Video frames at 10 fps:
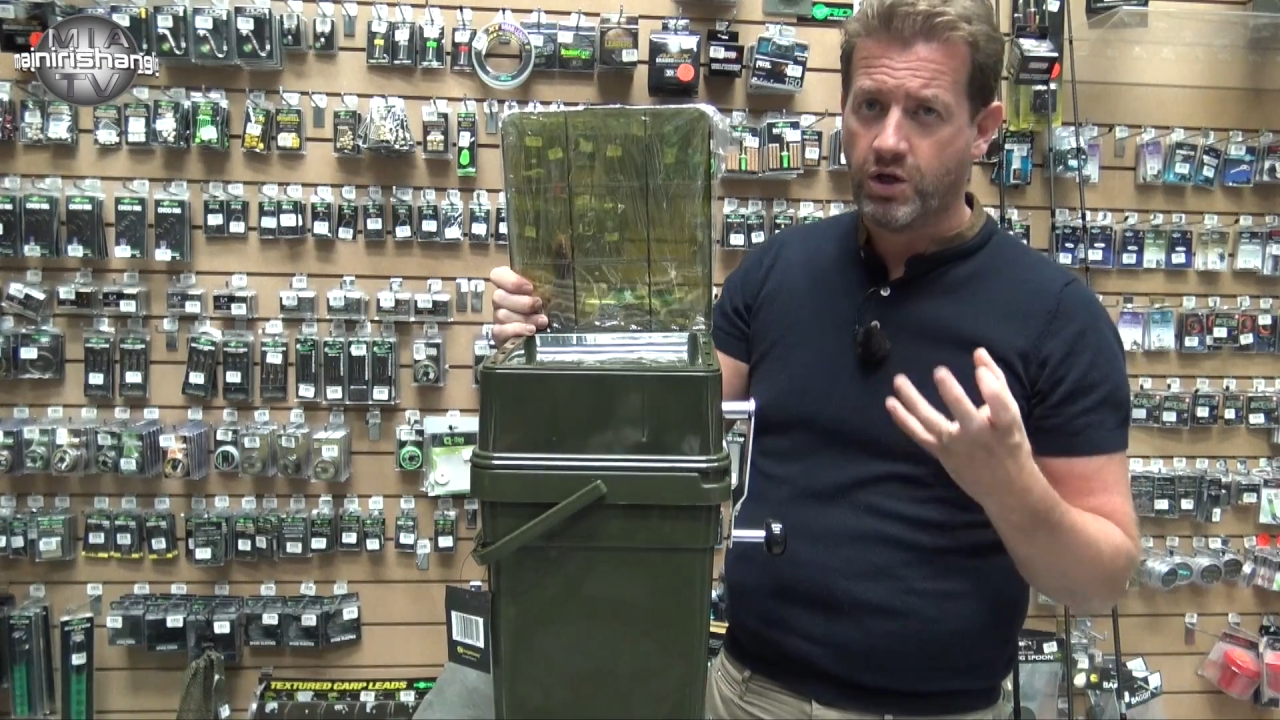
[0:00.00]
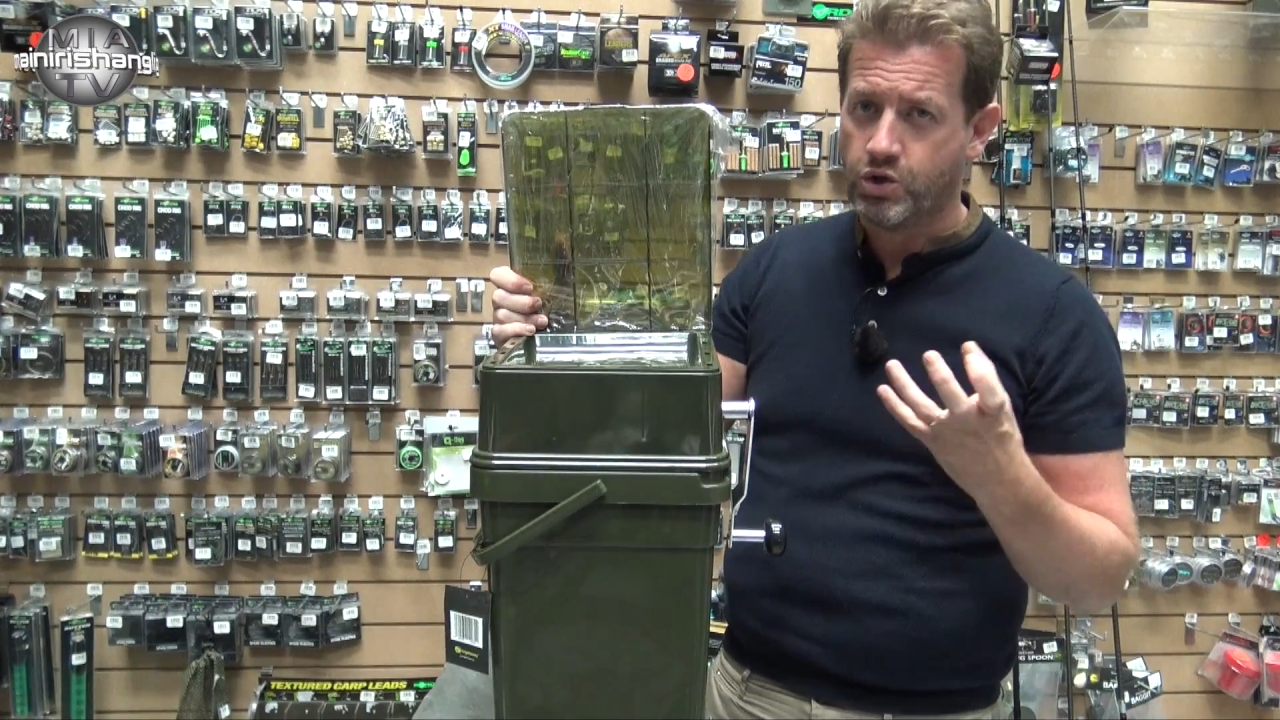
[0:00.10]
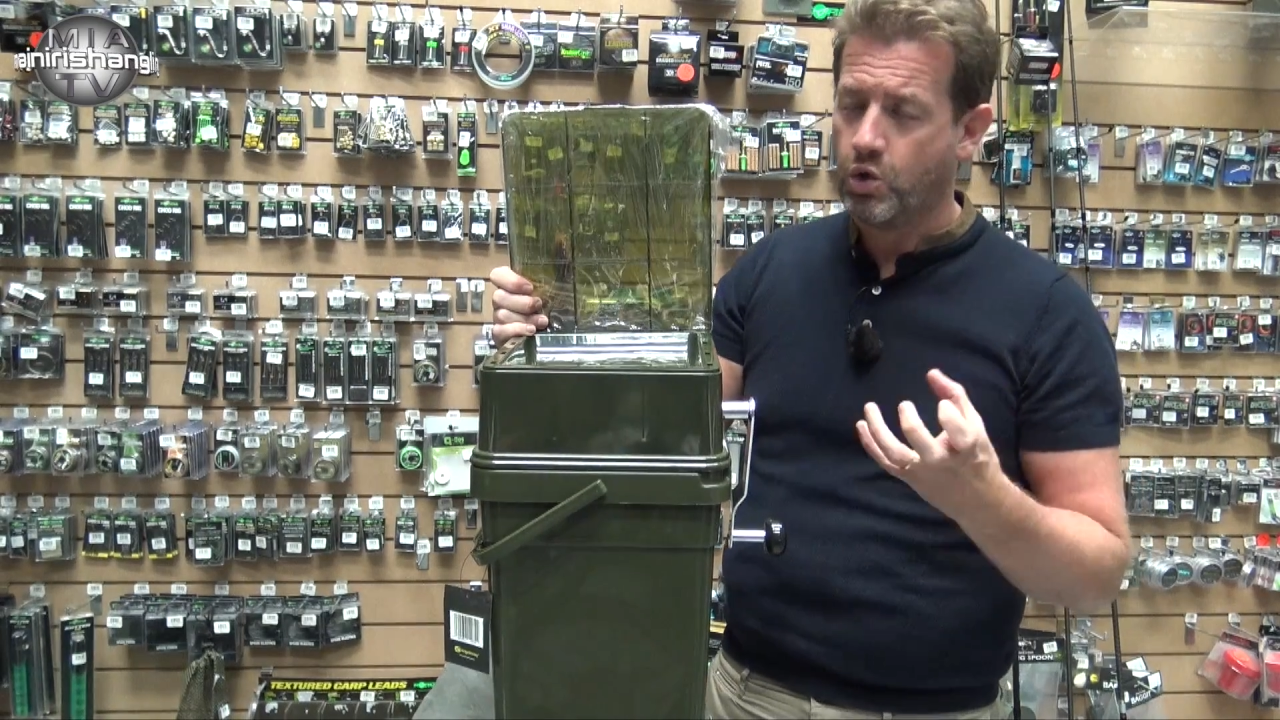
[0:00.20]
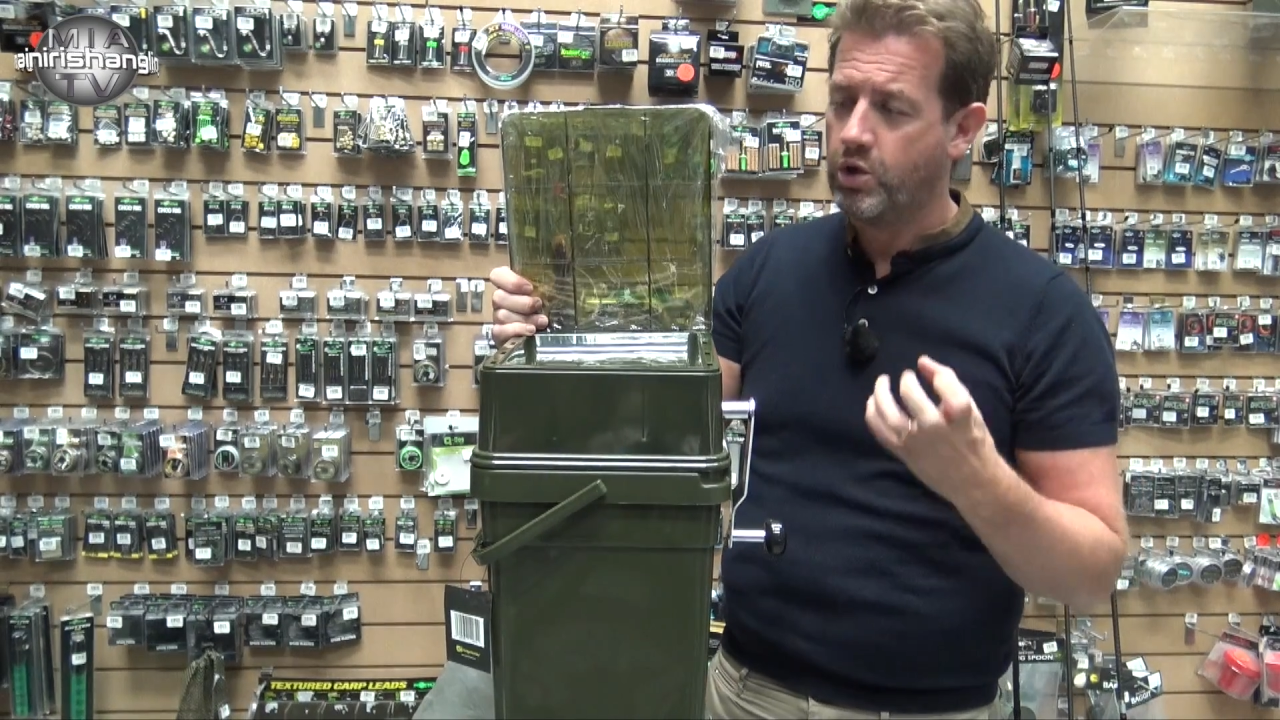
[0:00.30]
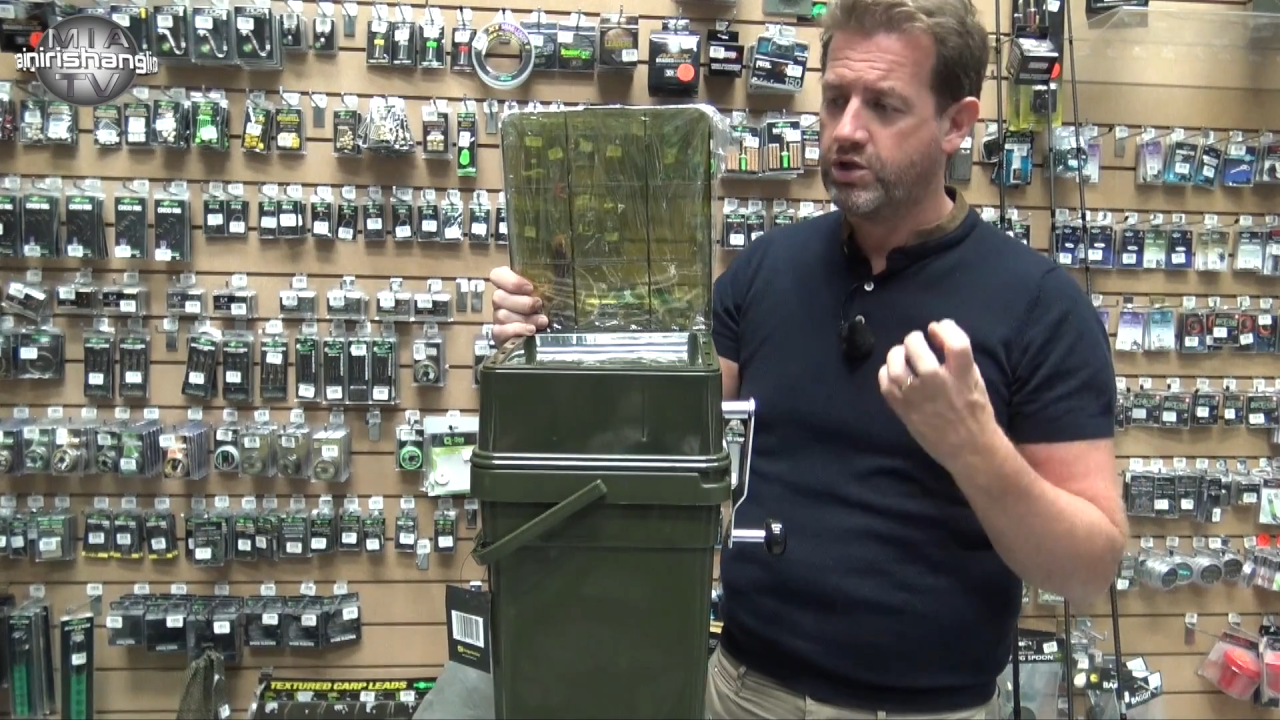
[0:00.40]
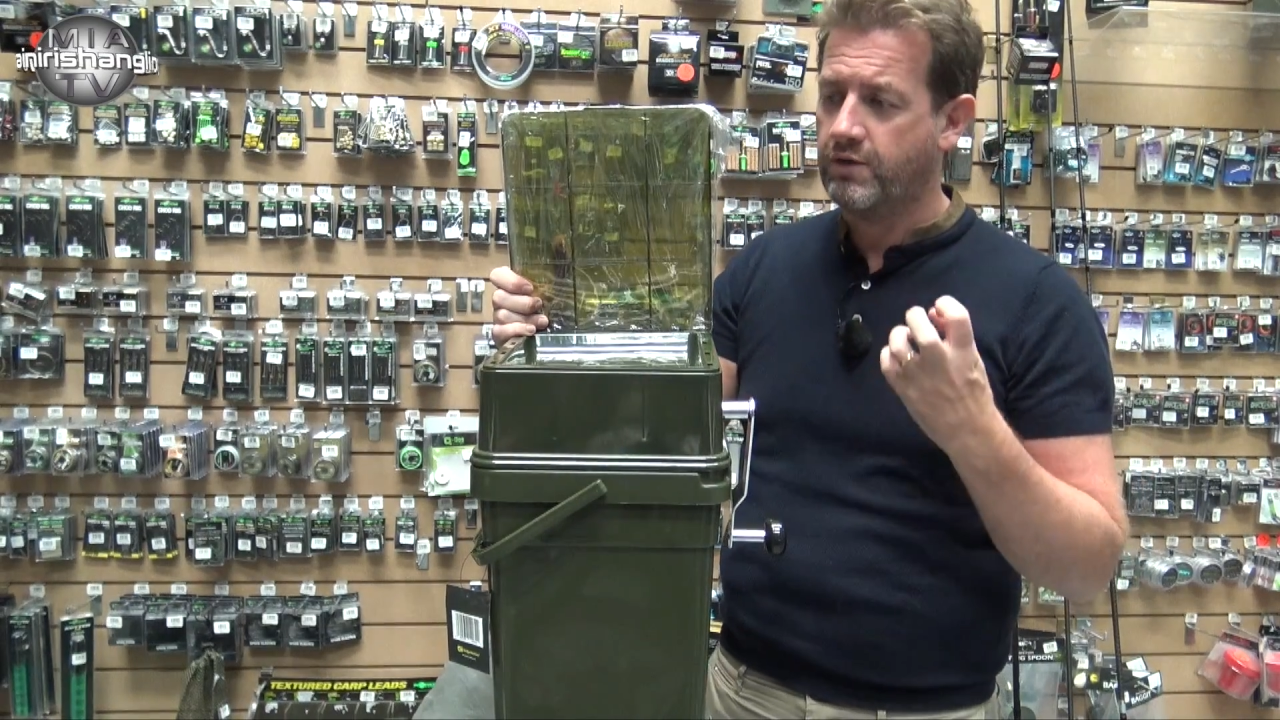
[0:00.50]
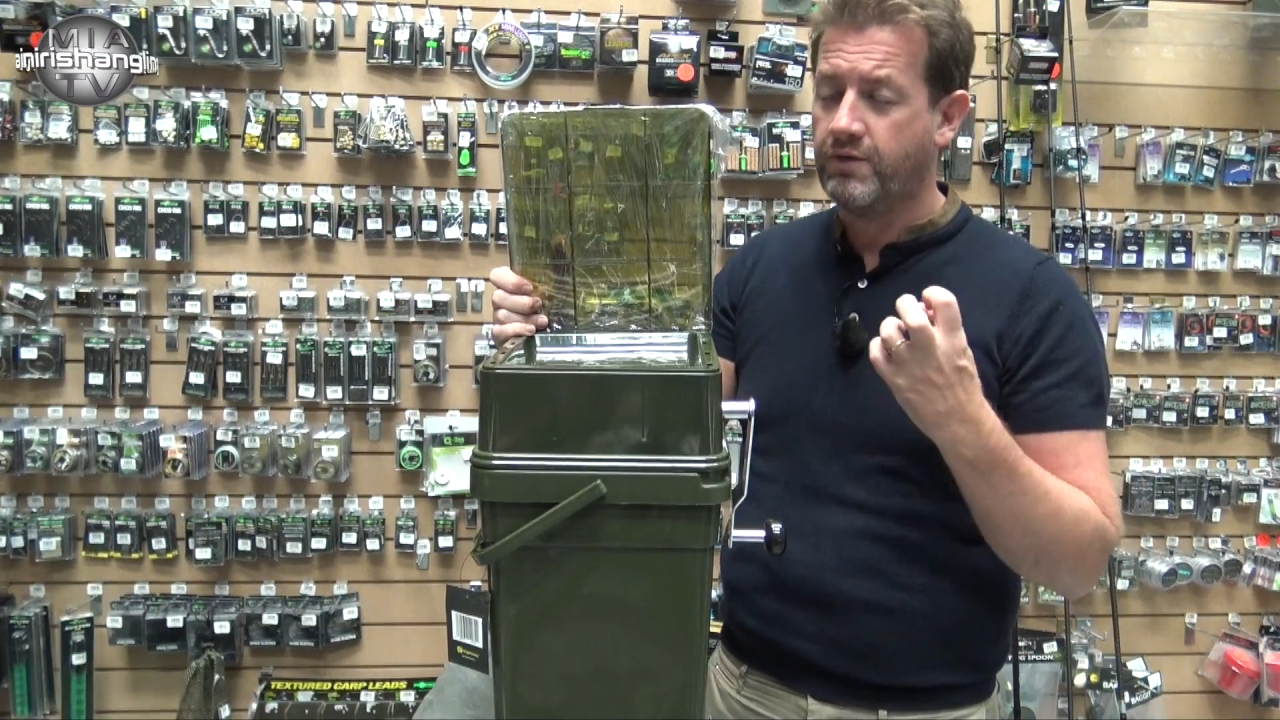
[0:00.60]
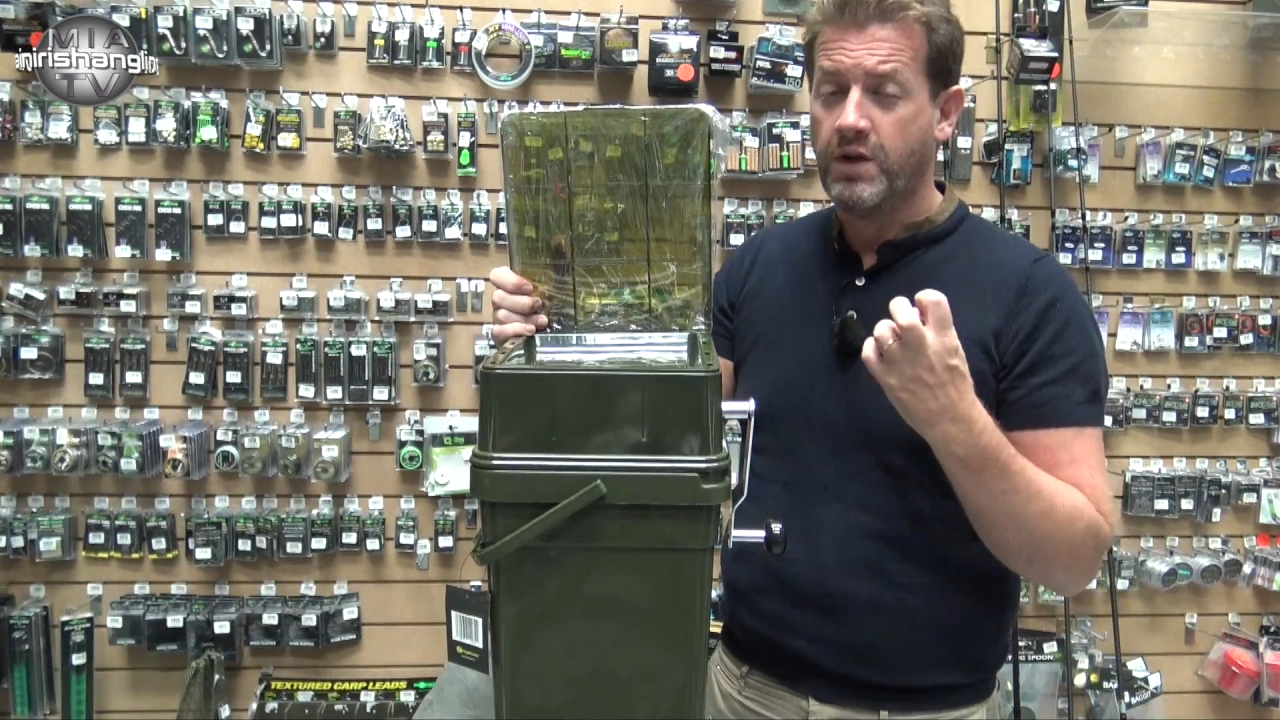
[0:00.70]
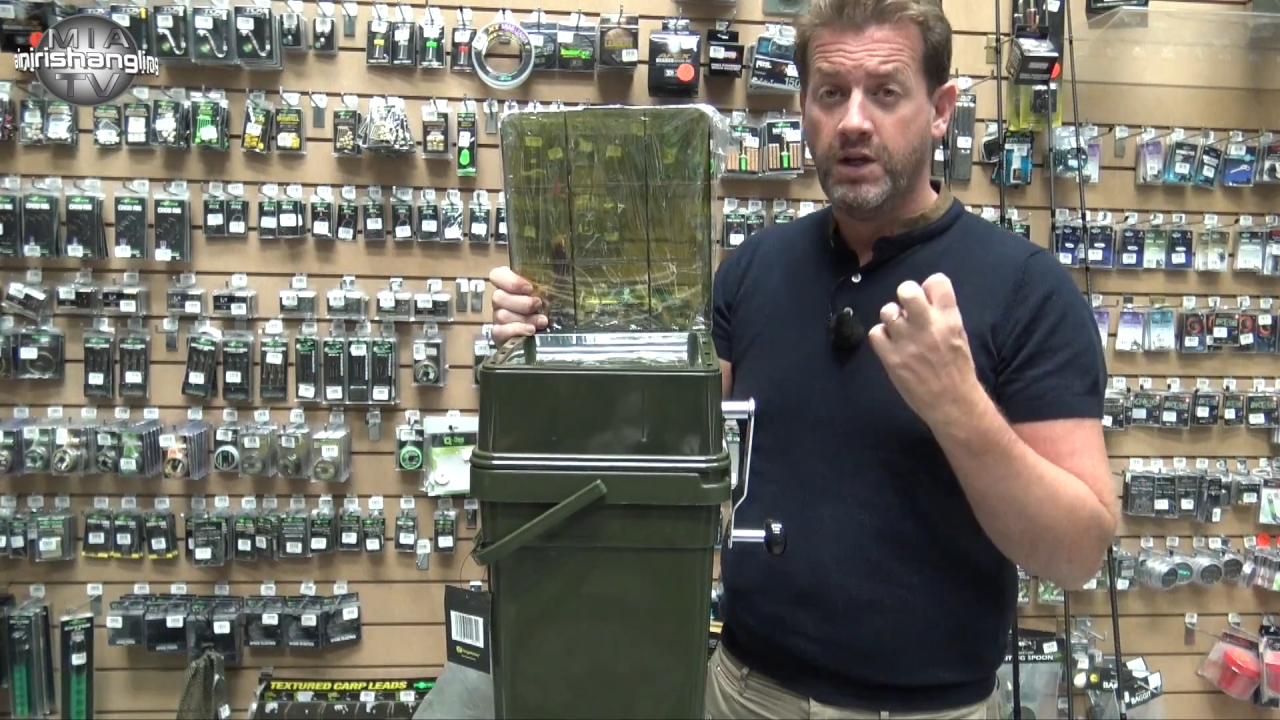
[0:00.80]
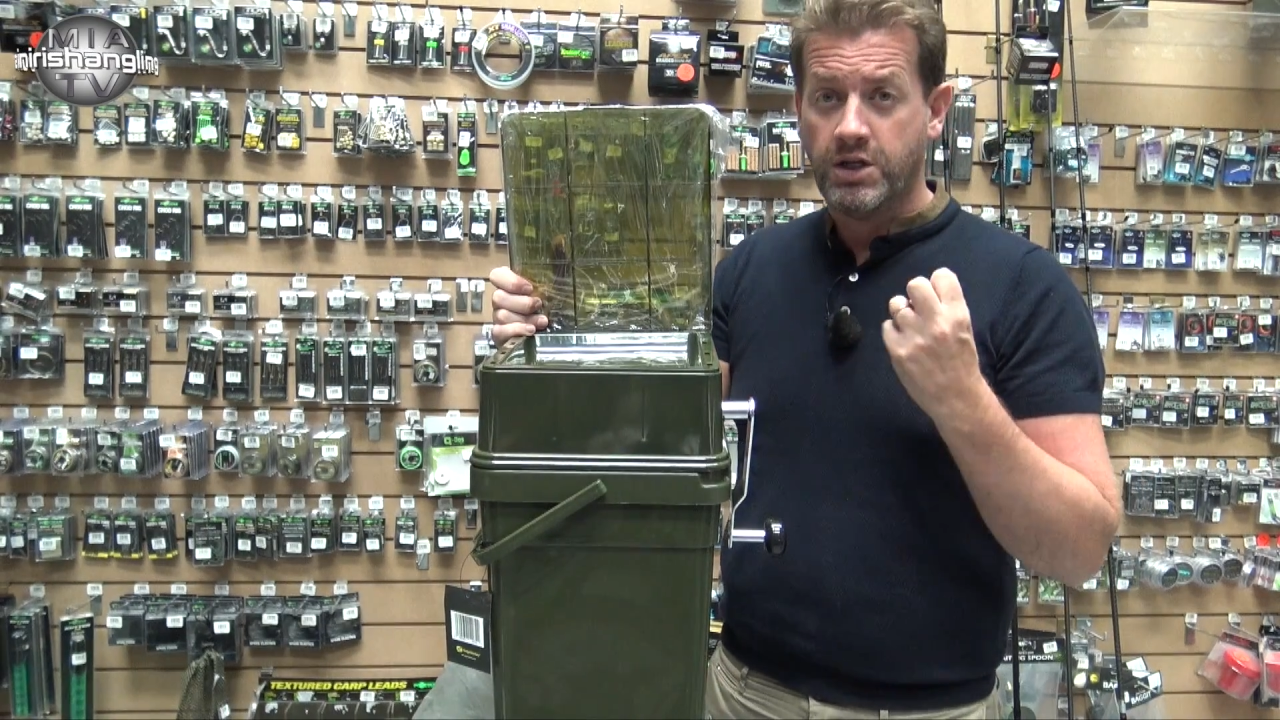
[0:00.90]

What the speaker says: a choice of